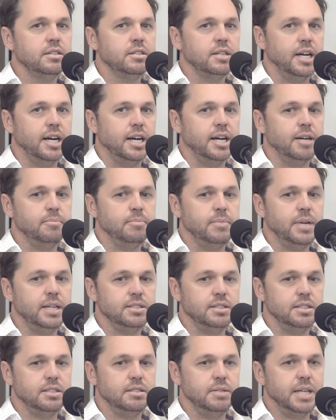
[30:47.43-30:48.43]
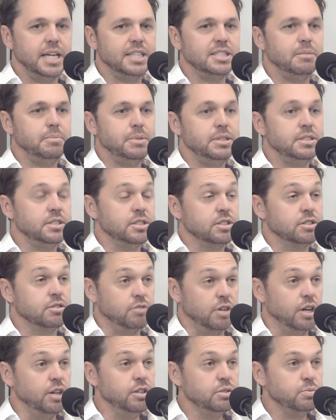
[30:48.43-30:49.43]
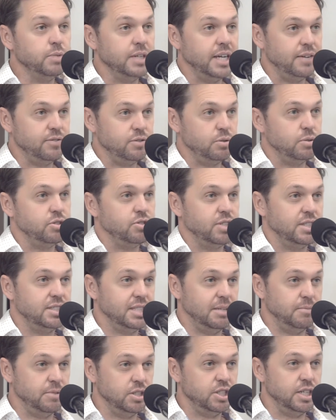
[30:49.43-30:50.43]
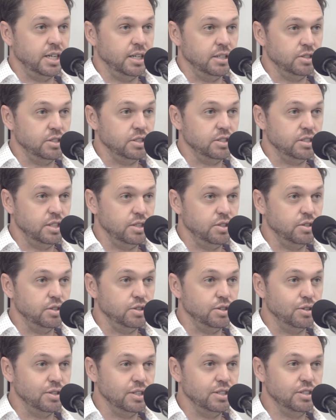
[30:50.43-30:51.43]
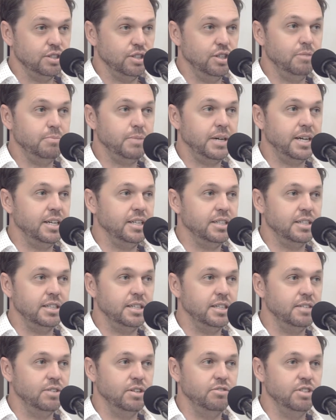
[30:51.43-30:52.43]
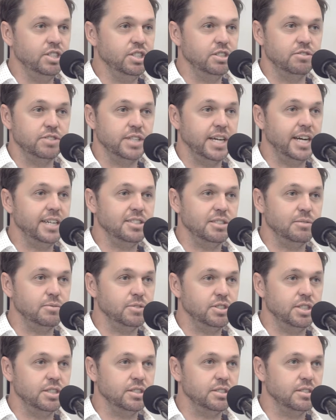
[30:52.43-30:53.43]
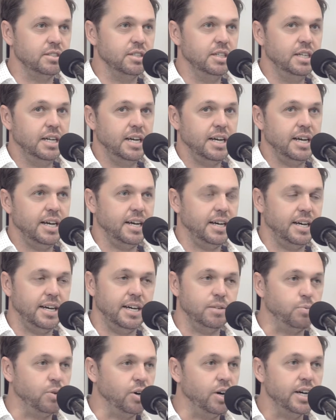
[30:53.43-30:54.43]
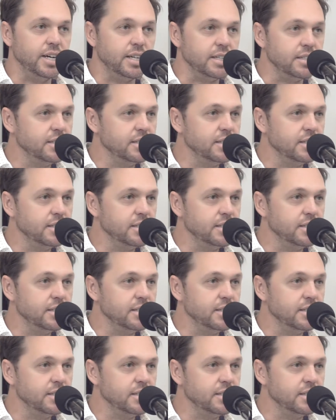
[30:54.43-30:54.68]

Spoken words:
as the business grows, we have to address some of the challenges that you're talking to. But in the original days, it was just hardwired.